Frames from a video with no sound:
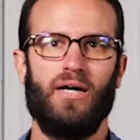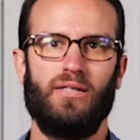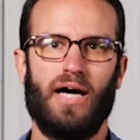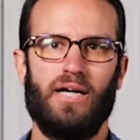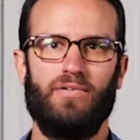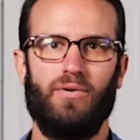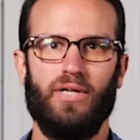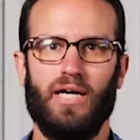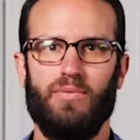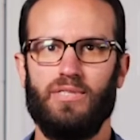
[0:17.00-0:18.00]
A lot of
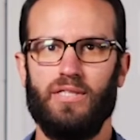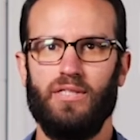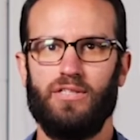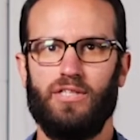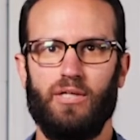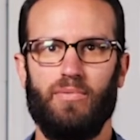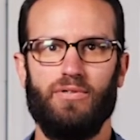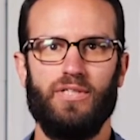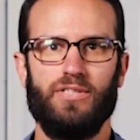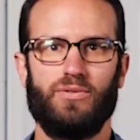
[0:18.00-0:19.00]
OEMs in the
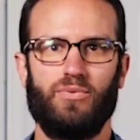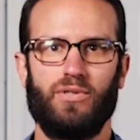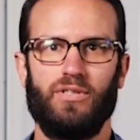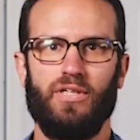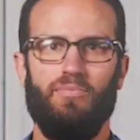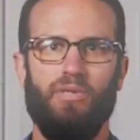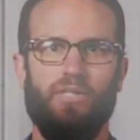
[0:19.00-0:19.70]
turbo diesel world have